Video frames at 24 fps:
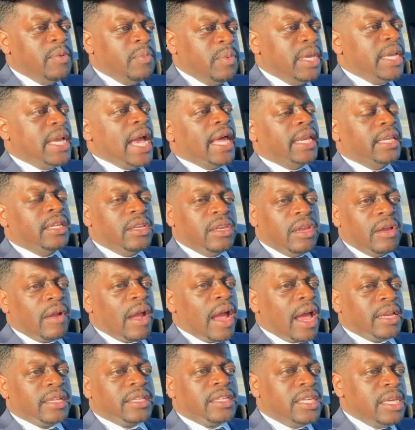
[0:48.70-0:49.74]
got to learn
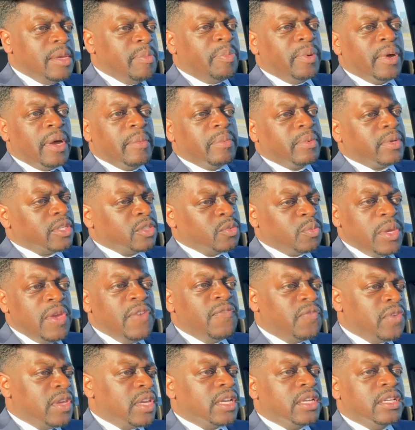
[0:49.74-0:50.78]
how to keep up, because we
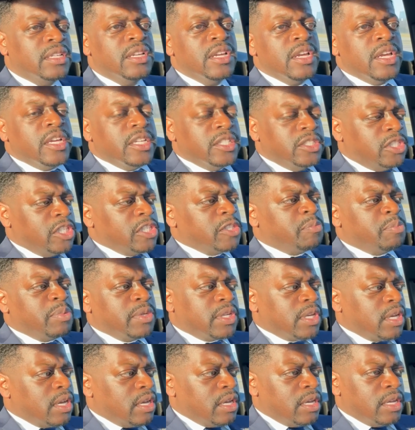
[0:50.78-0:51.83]
figure just
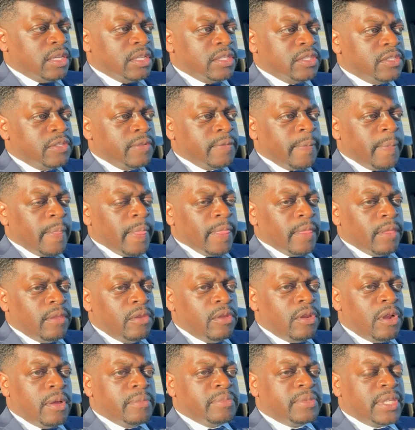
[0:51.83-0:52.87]
because, you
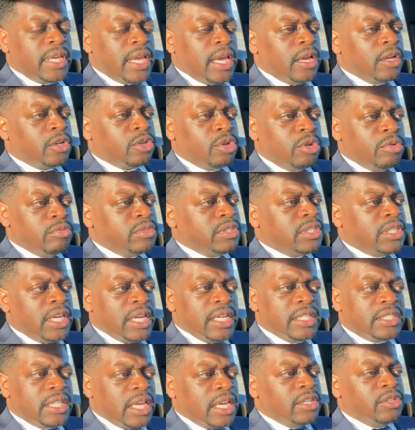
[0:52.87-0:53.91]
know what I'm saying, Kunta
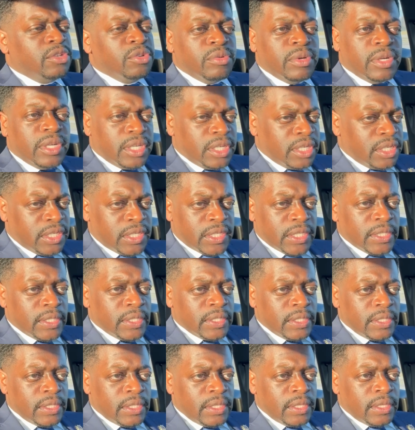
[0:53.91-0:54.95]
Kinte doing good,
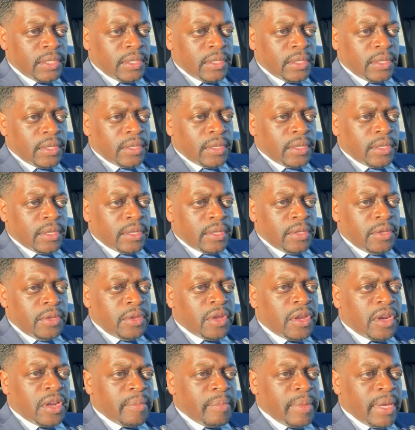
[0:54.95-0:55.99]
you know
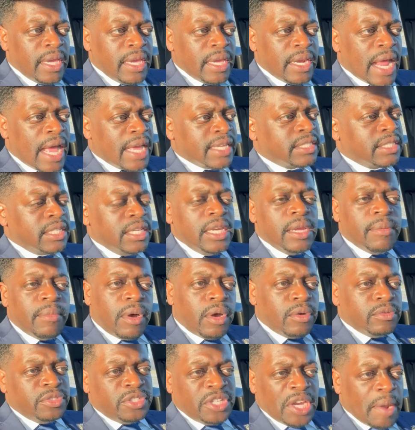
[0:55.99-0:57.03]
what I mean? I seen him
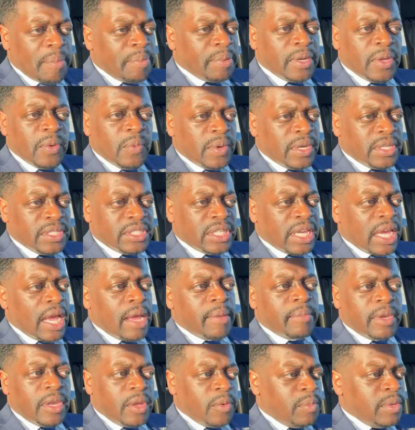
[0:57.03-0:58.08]
on Jeopardy one
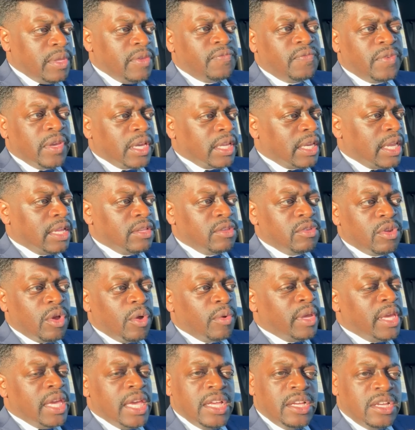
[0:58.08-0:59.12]
time, and then we figured that, you know,
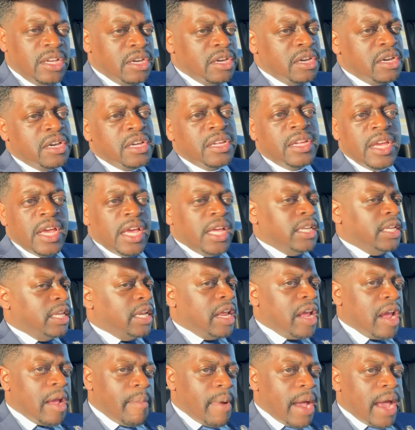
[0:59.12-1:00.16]
he good, then
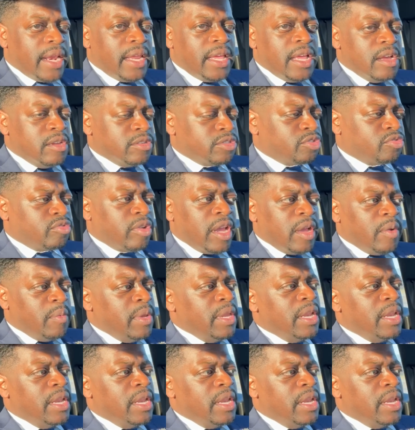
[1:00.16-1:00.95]
everybody else straight. We